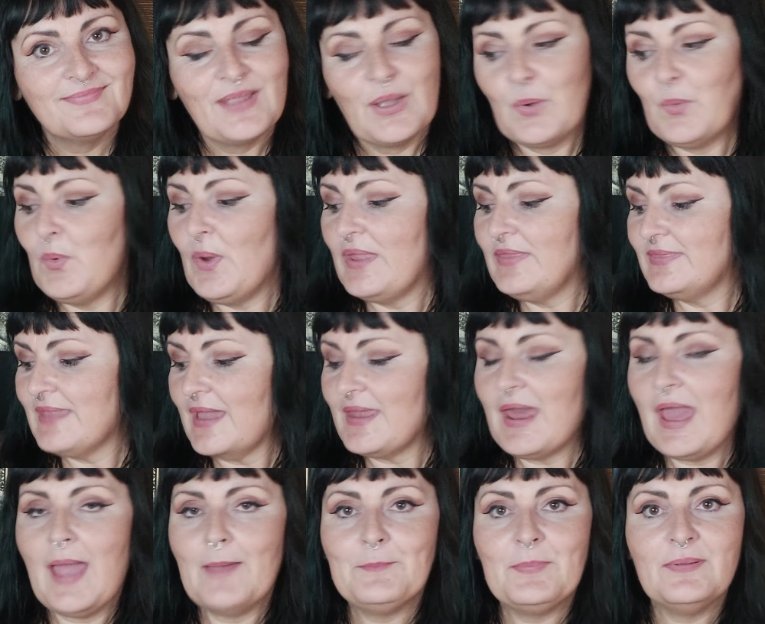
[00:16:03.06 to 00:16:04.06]
When that
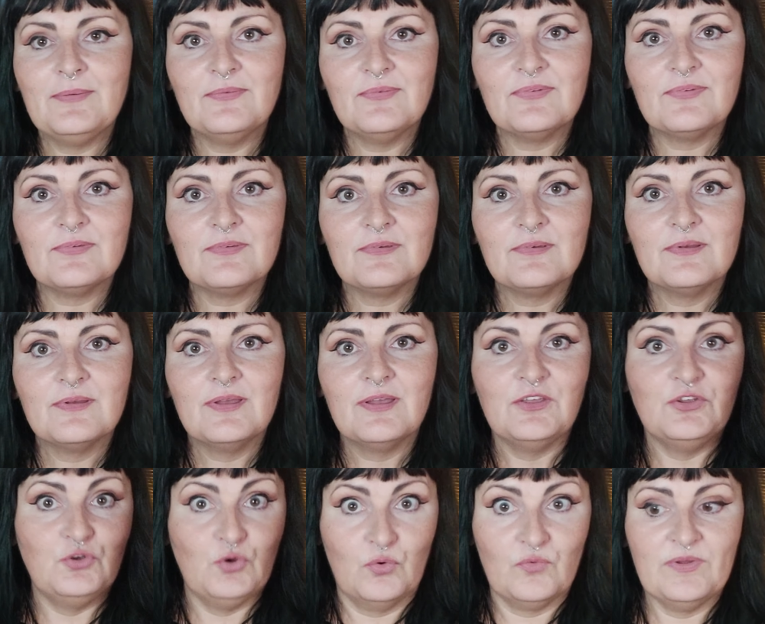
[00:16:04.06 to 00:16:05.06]
happens,
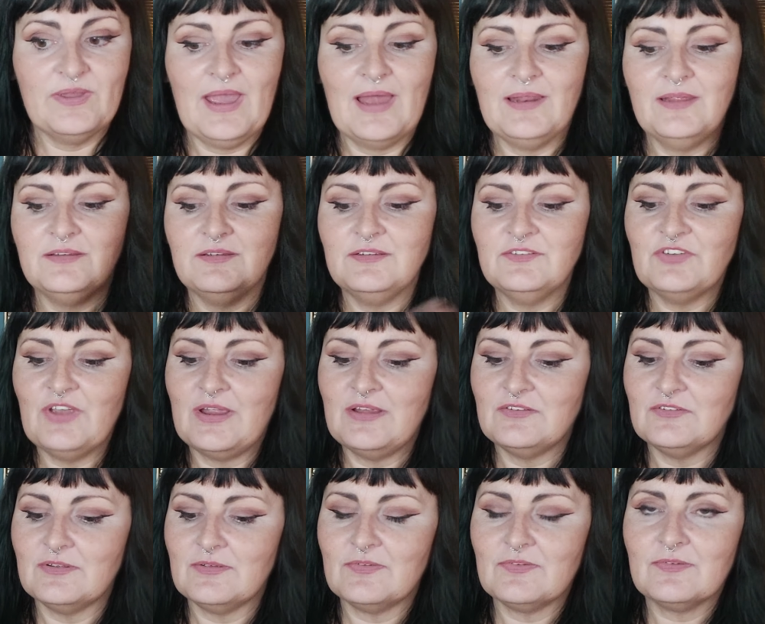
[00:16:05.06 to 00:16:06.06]
your reality
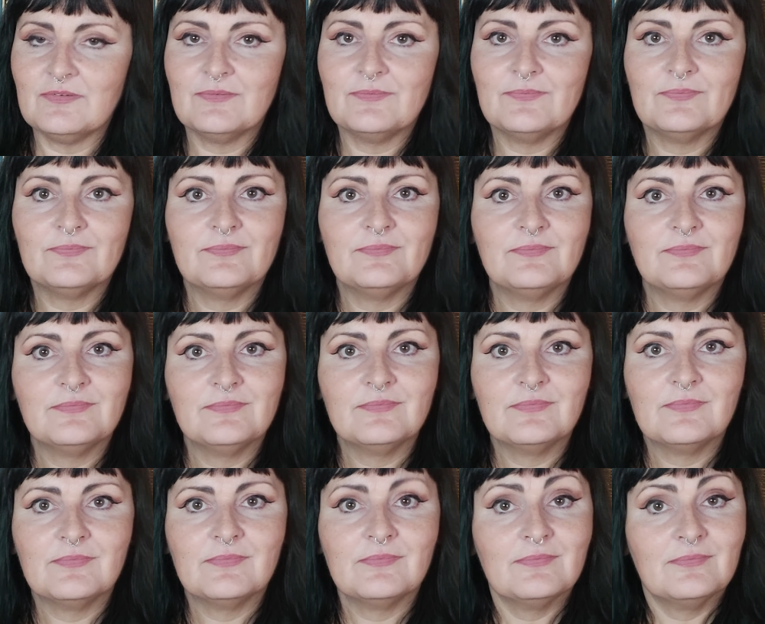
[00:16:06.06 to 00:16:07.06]
changes.
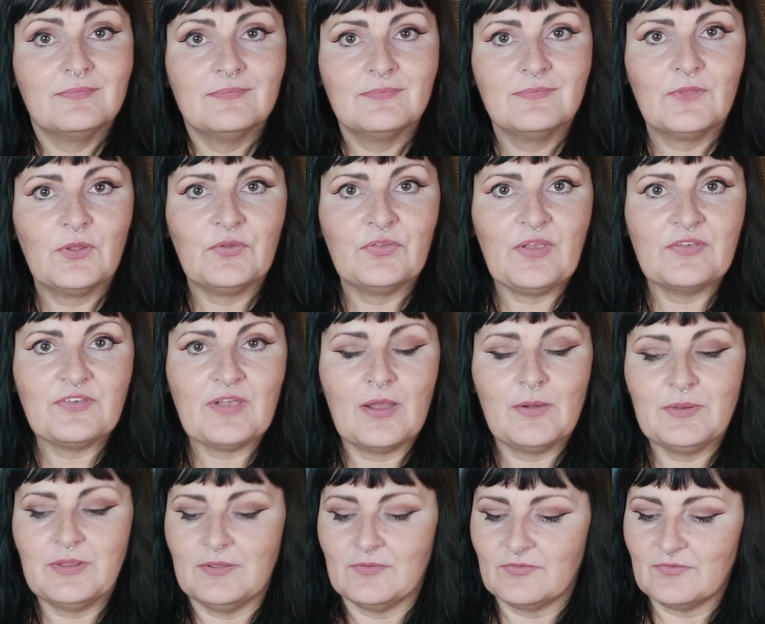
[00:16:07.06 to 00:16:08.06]
Because that's how
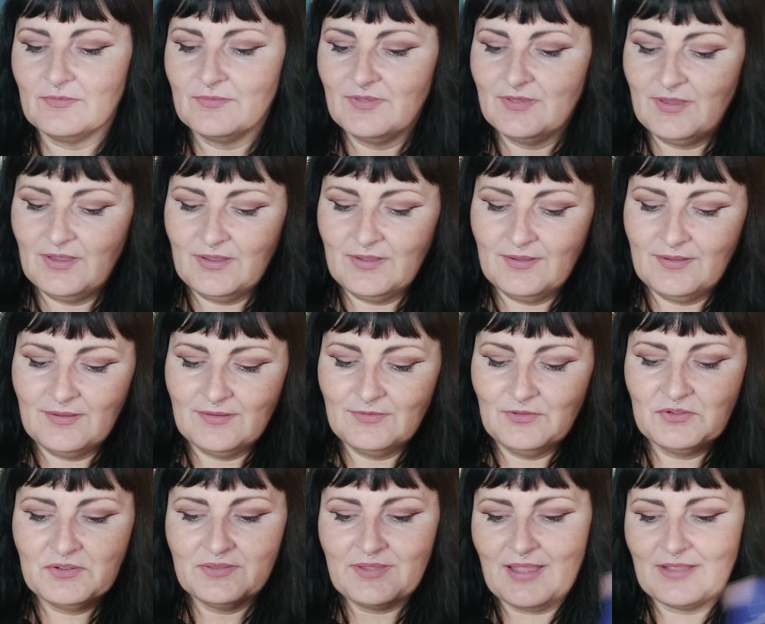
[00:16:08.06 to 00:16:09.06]
it is.
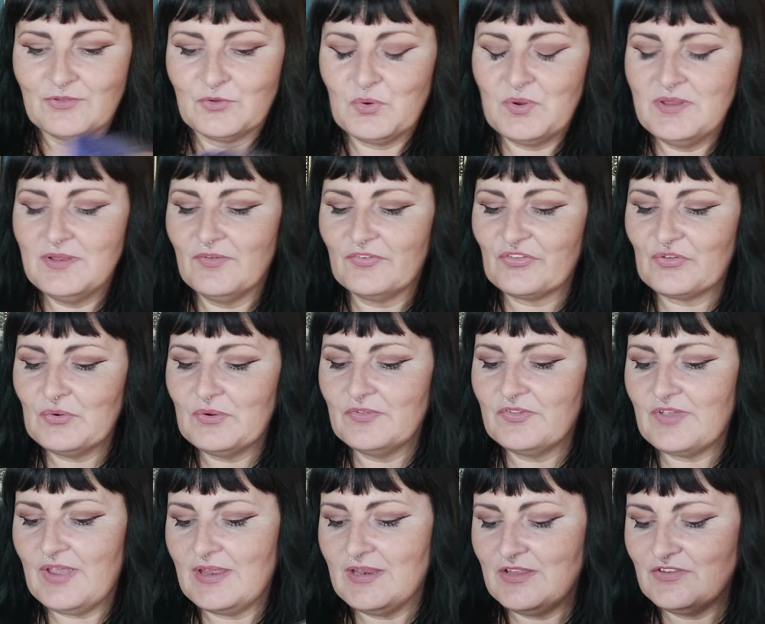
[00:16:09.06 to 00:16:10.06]
Look at that. Queen of Swords
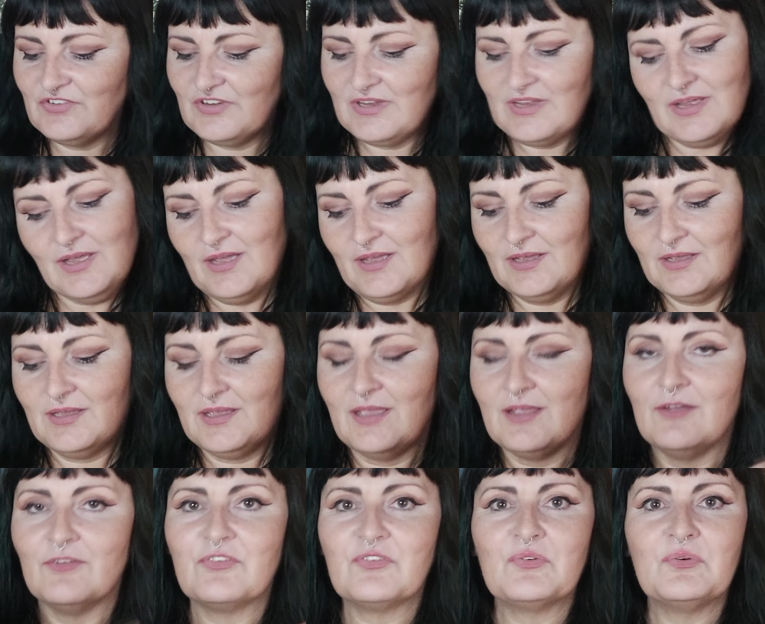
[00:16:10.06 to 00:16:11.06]
energy,
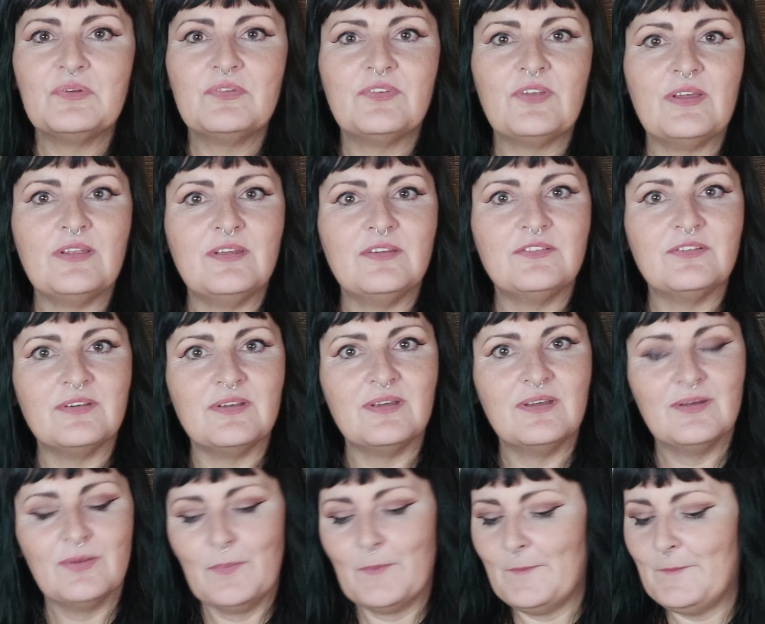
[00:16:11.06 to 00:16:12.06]
King of Swords energy.
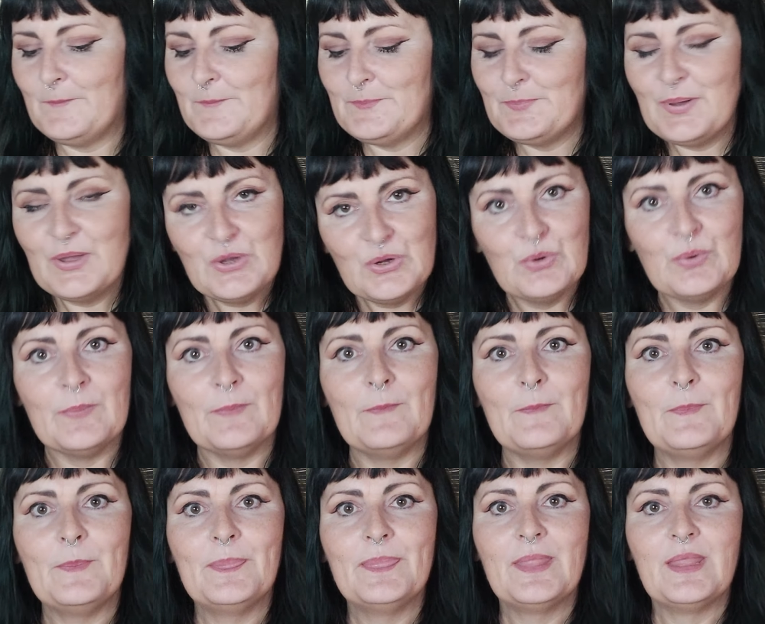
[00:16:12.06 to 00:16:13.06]

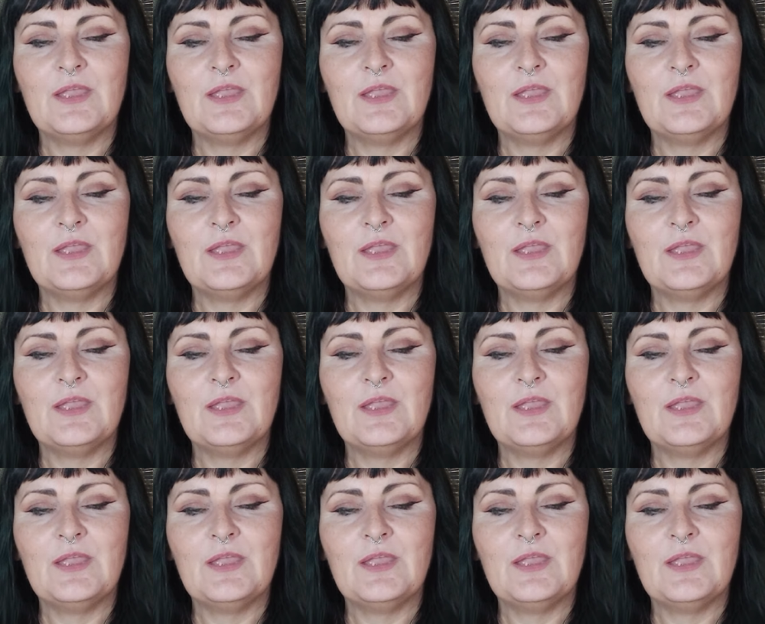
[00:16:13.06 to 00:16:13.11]
Boom.